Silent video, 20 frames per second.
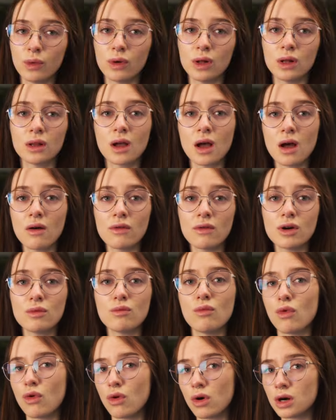will cover
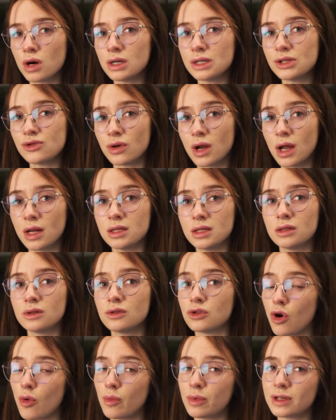more trading
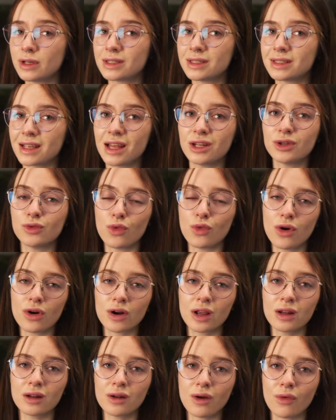topics and
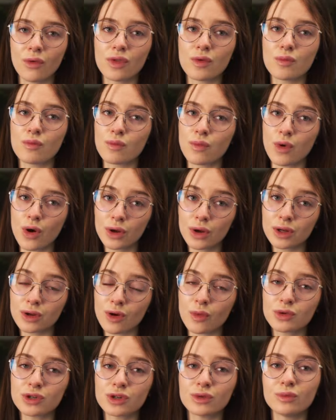working on the Pocket
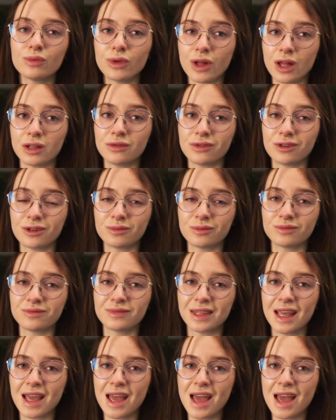Option platform.